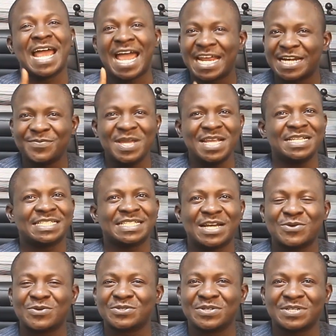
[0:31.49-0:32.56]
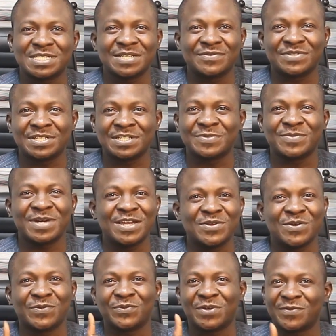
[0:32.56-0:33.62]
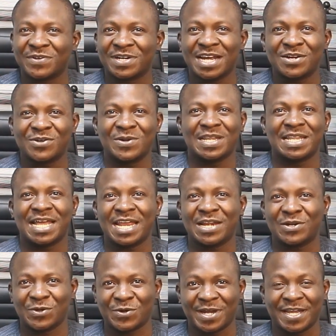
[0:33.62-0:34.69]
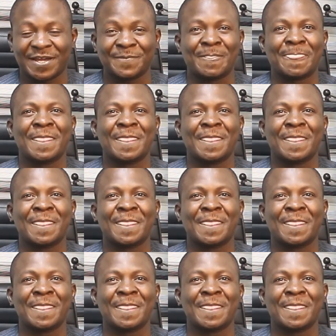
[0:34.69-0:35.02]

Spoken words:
I remain Ishaku Joseph Shirma, your favorite online lawyer.